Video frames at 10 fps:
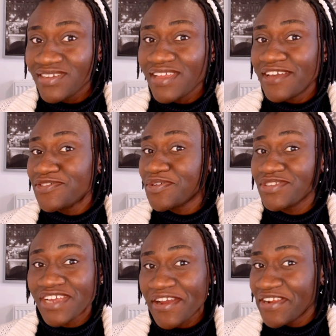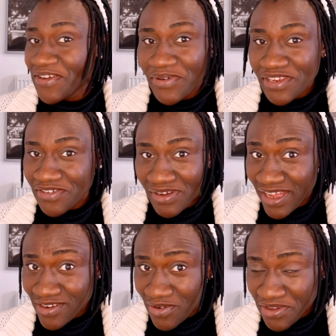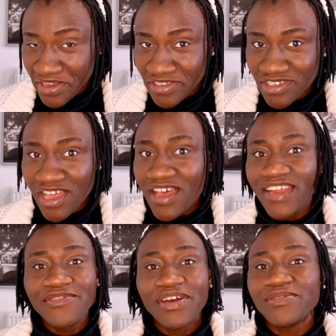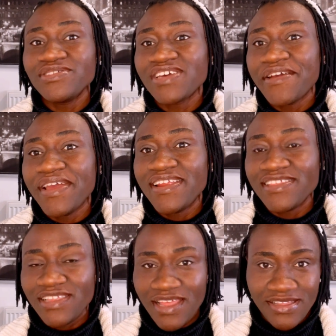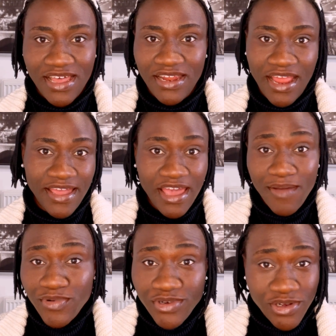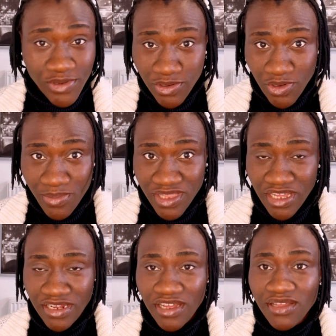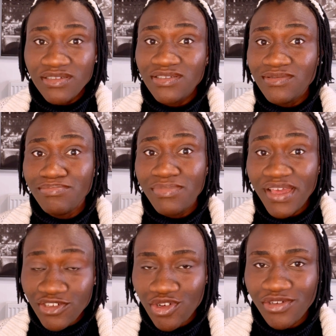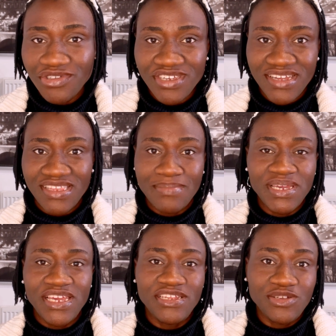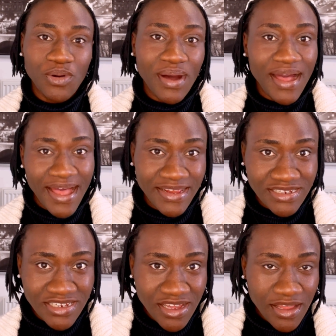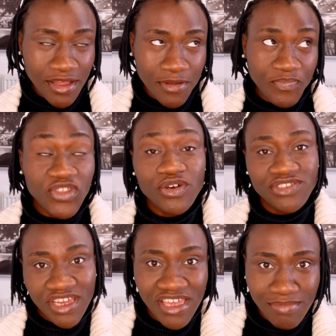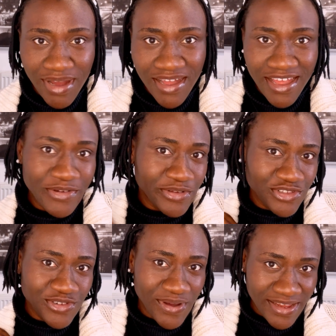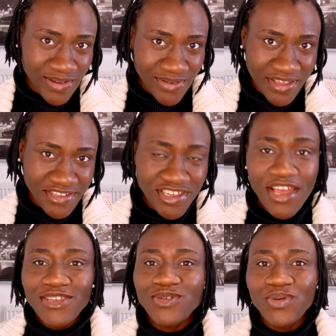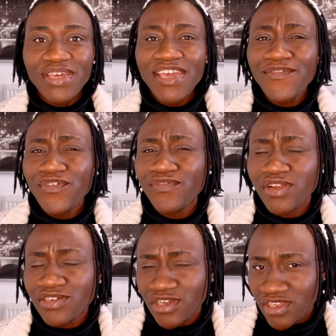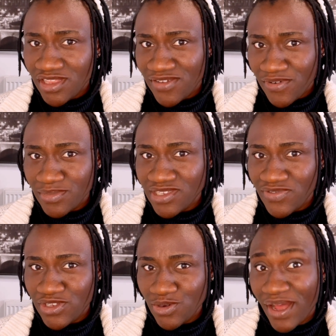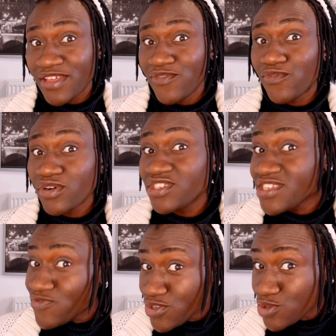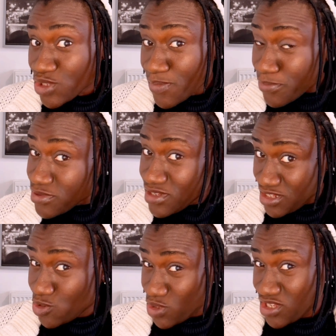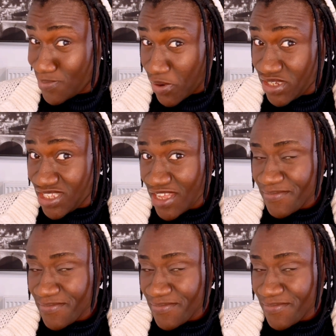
ensure not to carry liquid in your hand luggage and if you are going to carry anything like that like hair products or something make sure you check them in your hand um, in your check-in bag and not your hand luggage so if you've learned anything from this video and you've watched this video to, the, to this point